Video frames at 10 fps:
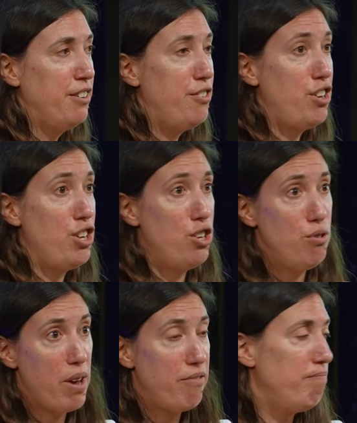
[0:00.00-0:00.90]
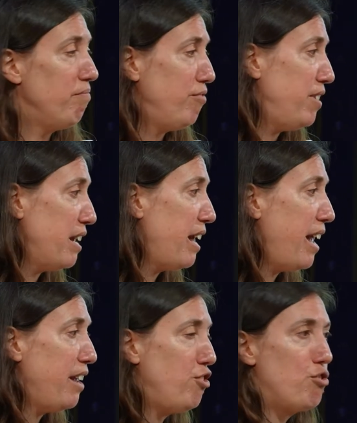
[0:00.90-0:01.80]
So you have
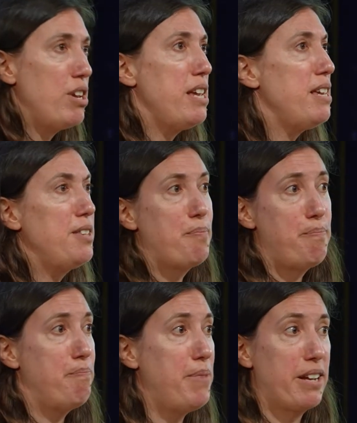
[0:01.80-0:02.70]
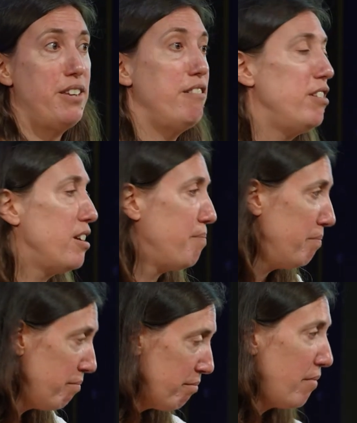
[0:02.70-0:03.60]
DNA, trees, bacteria,
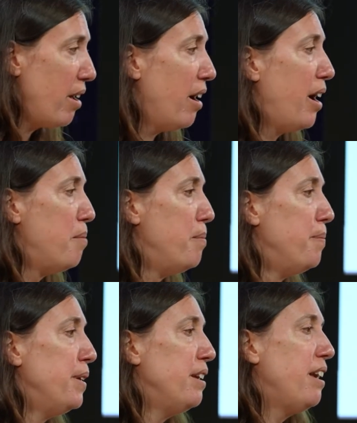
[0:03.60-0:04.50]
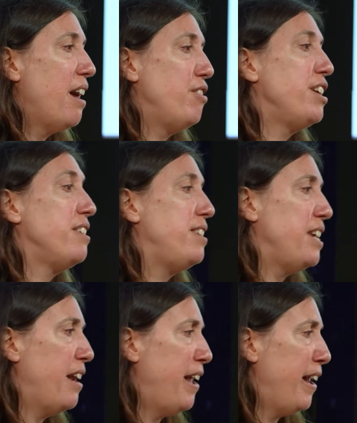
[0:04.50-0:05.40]
everything is
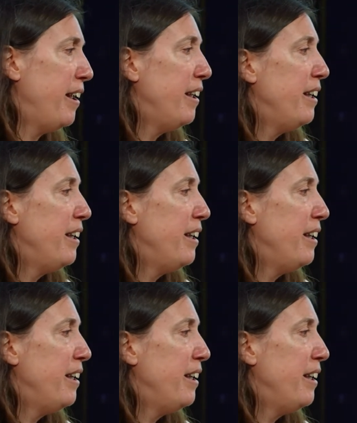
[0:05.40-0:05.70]
DNA.